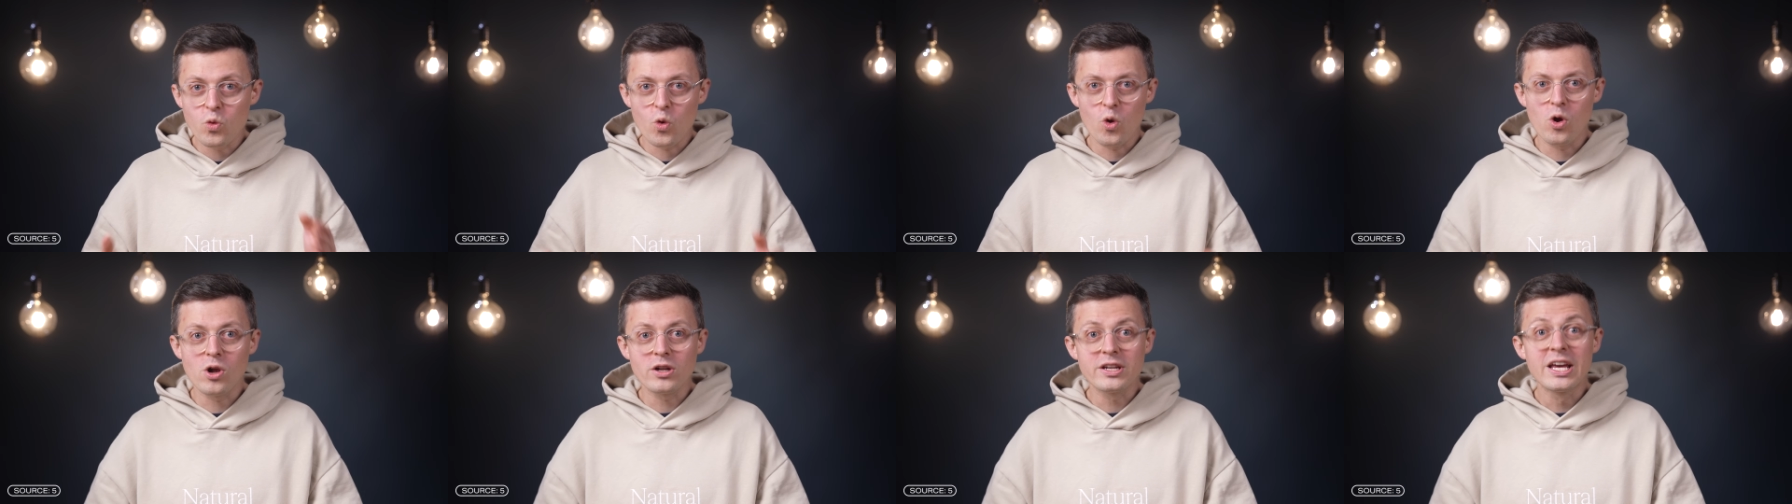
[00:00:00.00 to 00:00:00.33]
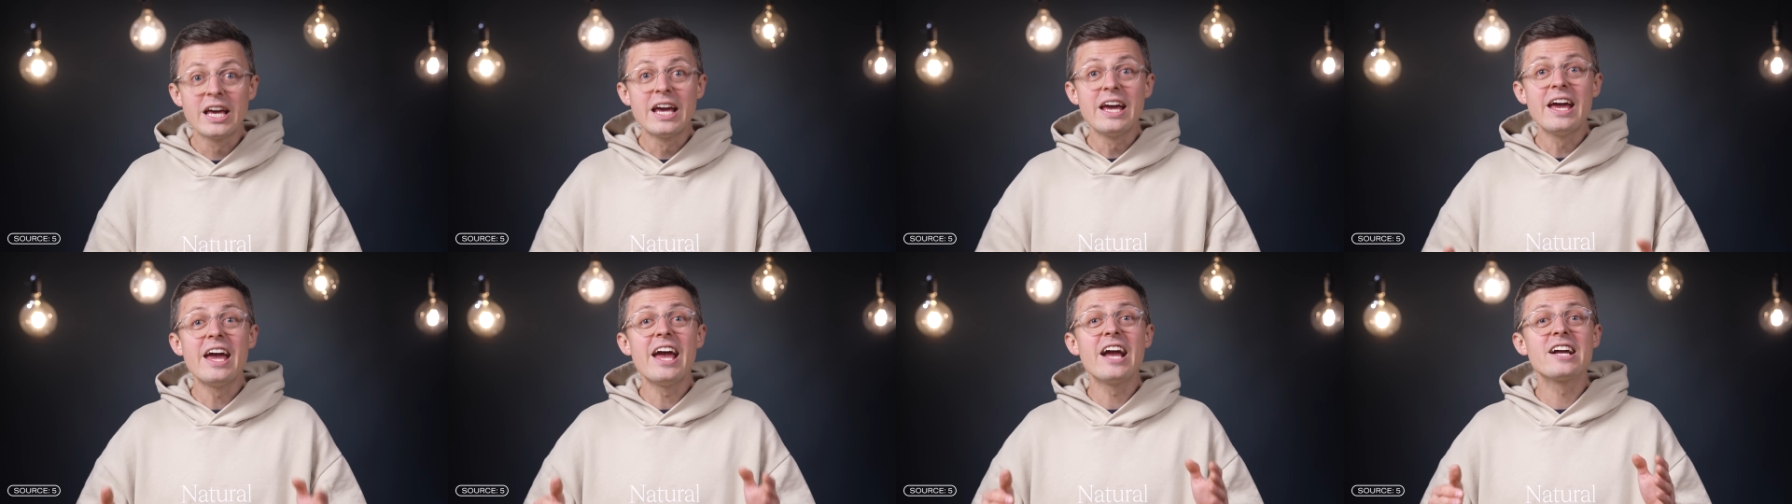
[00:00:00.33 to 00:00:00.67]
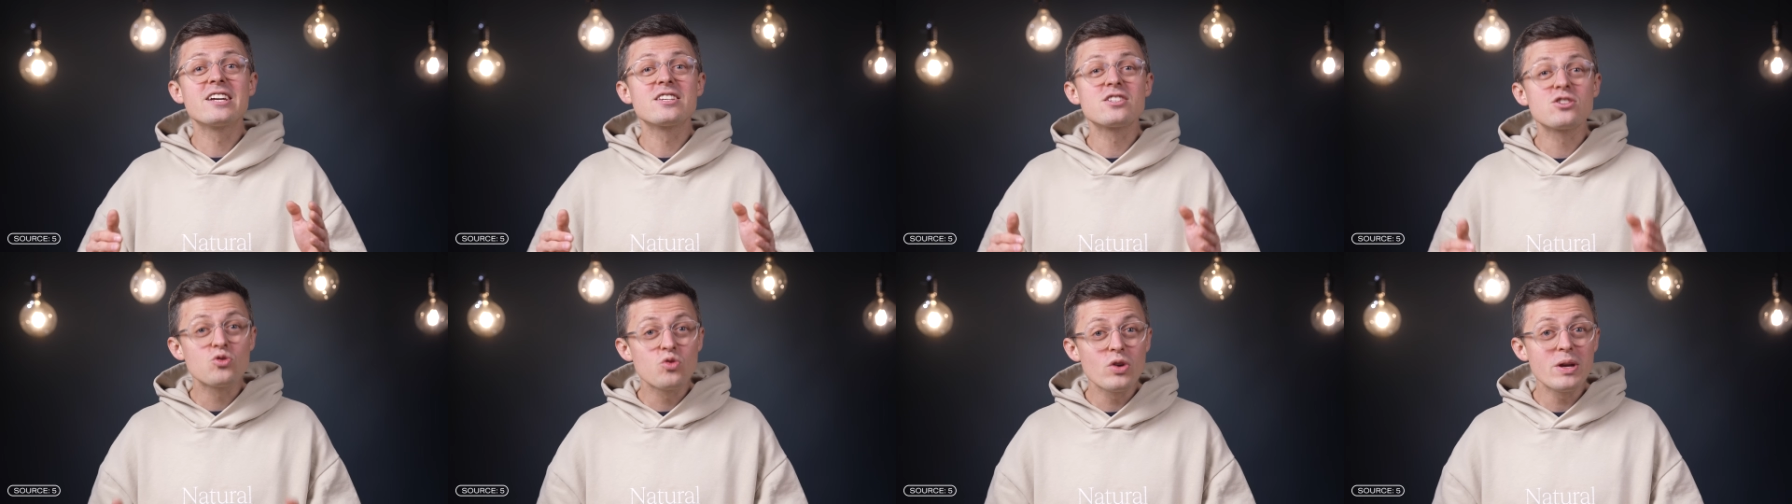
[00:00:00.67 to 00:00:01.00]
world
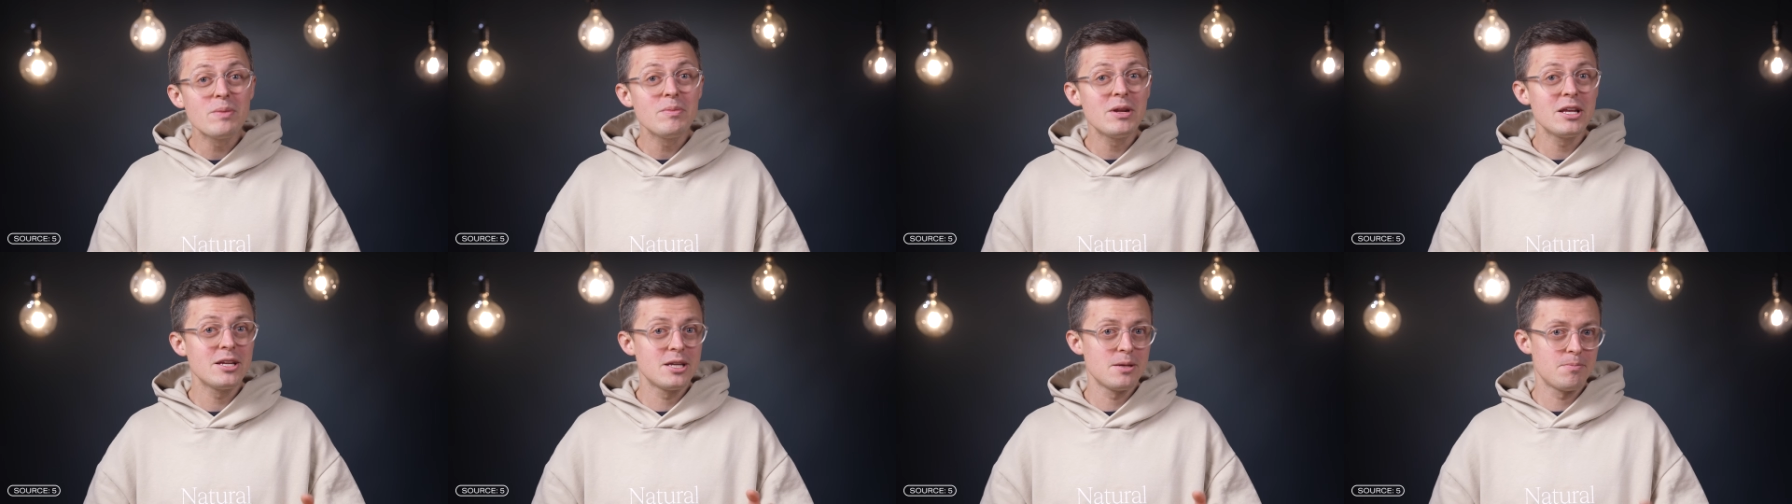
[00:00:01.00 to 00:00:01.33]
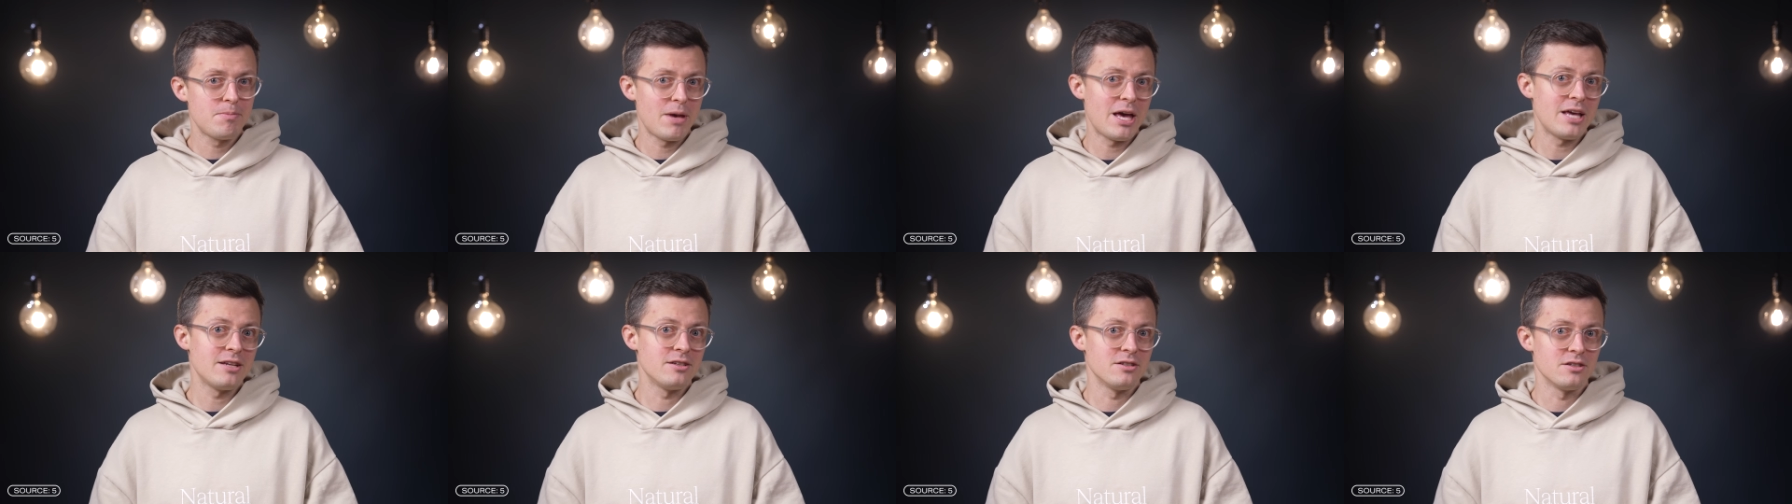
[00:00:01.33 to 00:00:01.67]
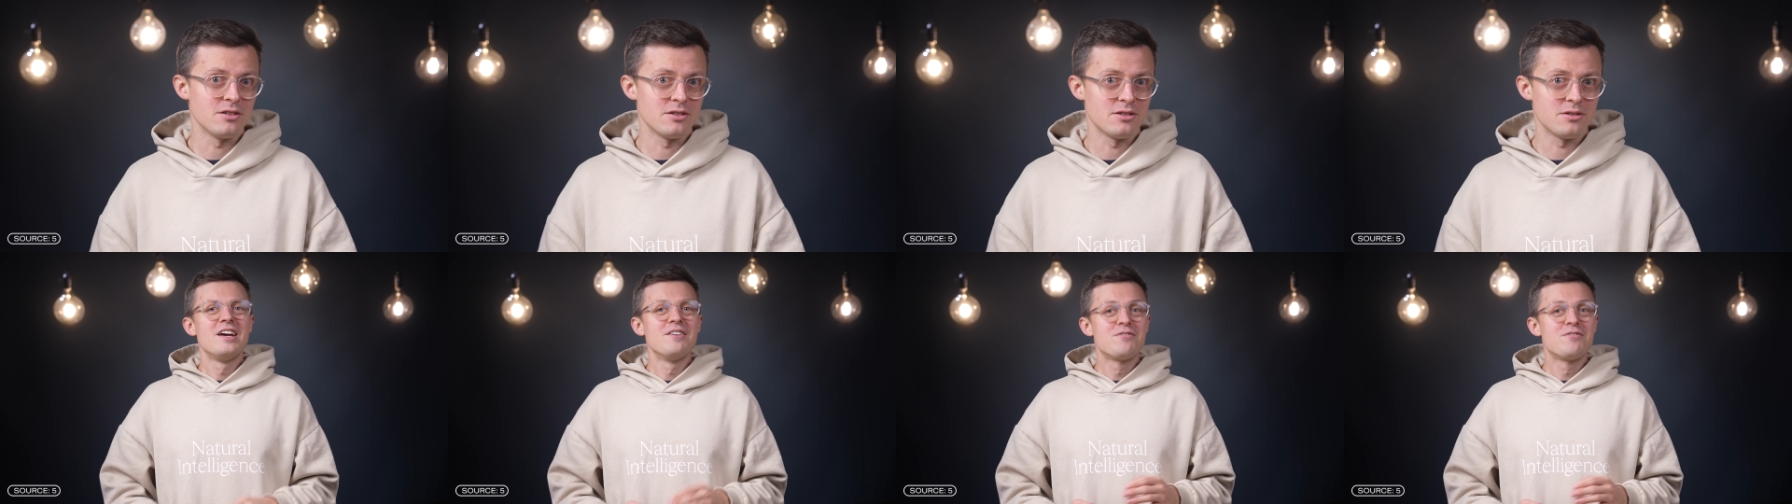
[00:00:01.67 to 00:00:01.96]
extremely dependent.